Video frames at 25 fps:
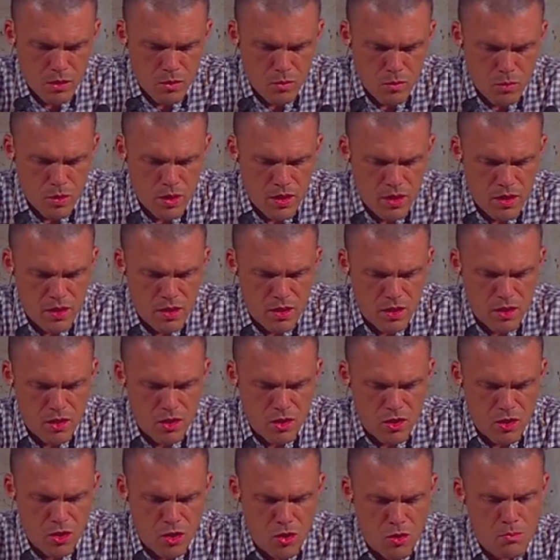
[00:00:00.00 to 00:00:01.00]
we
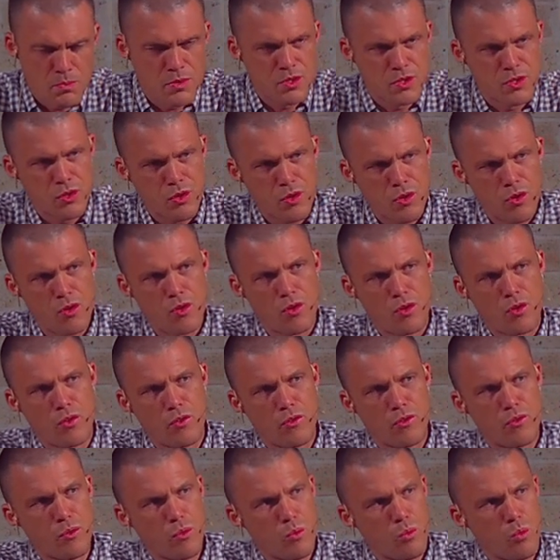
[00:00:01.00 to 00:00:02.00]

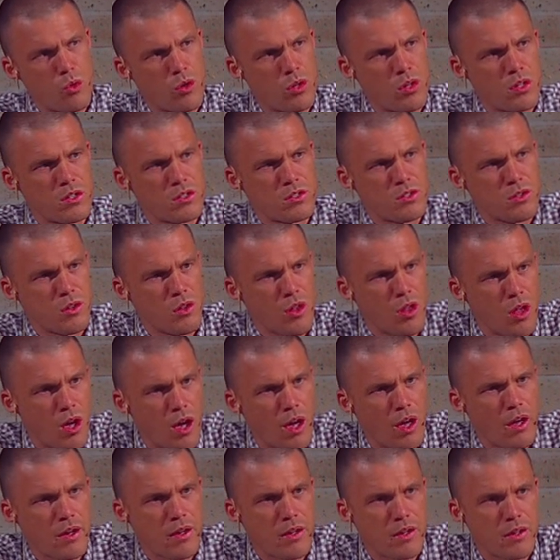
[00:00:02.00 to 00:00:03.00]
observe what it's
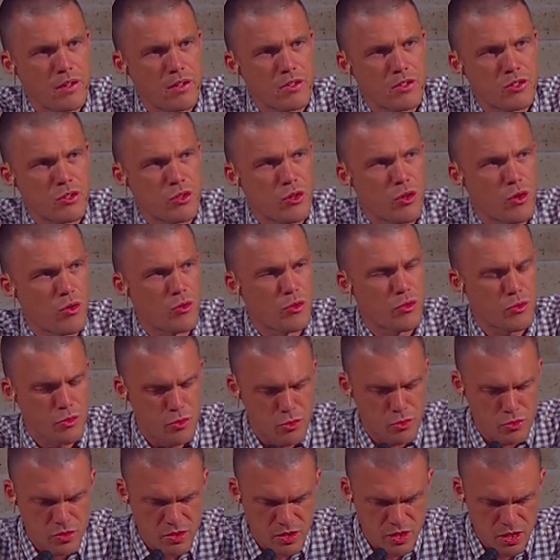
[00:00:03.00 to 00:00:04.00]
like to go
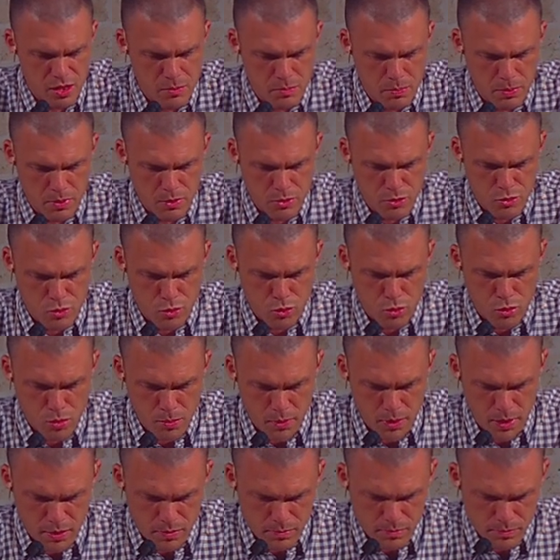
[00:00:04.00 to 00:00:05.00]
through deep
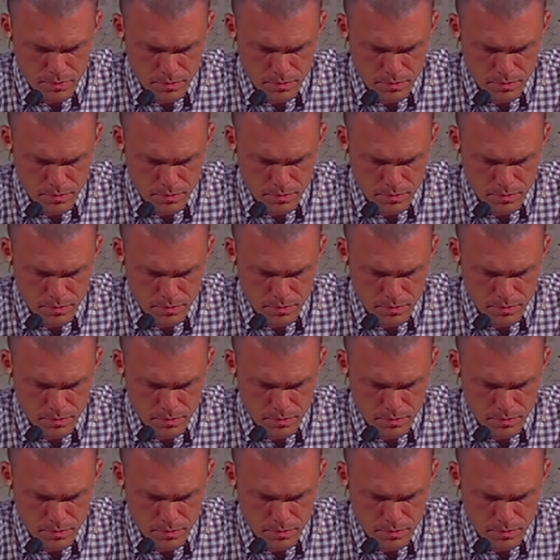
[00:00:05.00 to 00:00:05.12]
trauma.